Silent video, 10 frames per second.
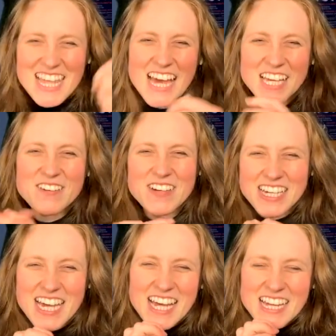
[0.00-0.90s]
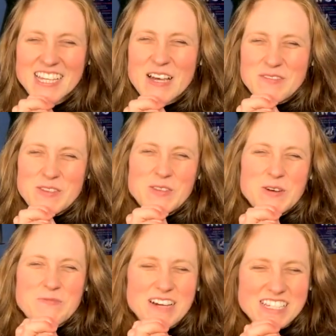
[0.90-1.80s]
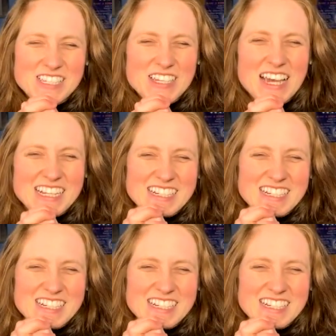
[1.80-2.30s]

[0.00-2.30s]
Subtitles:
you, Raquel. I love you so much, and